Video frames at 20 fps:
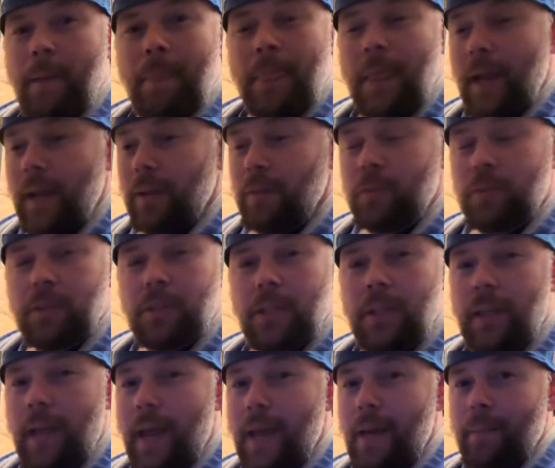like you've seen
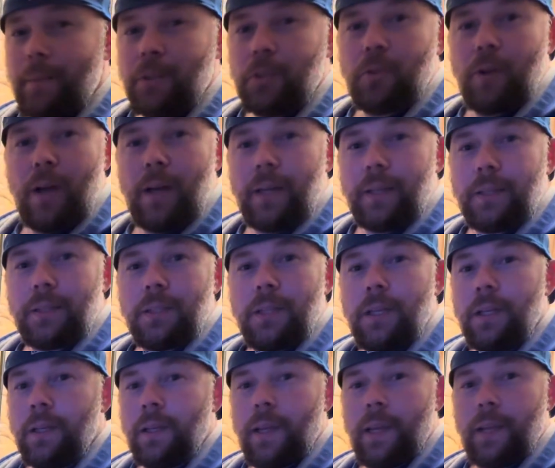animatronics
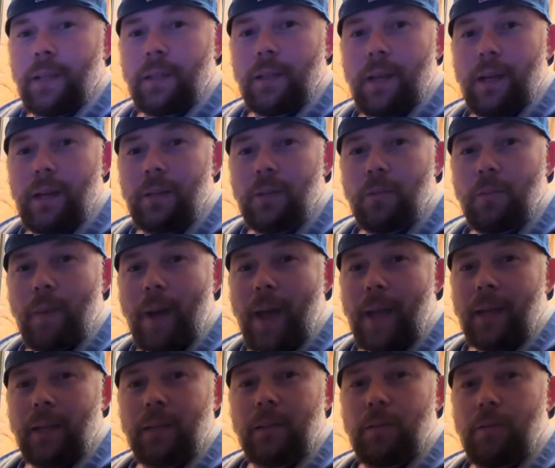and
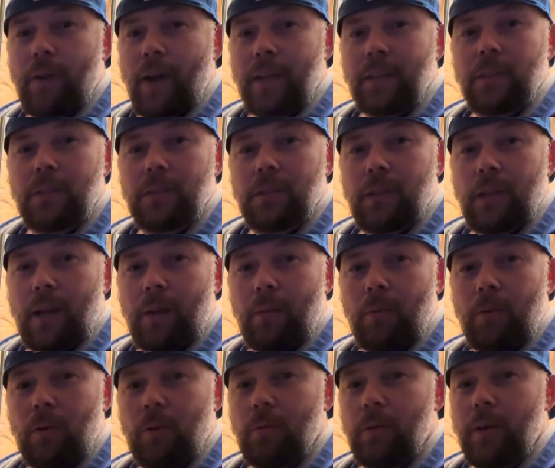pneumatic devices that I
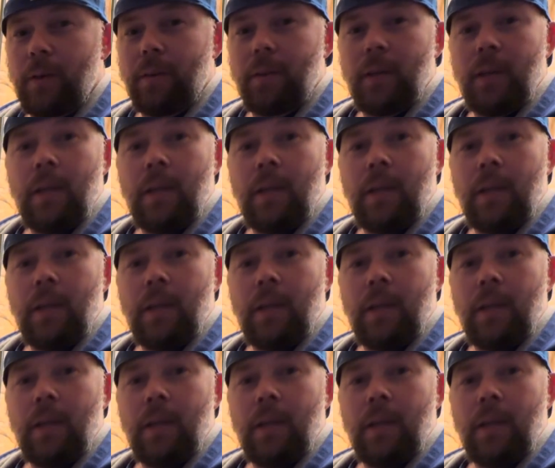work with,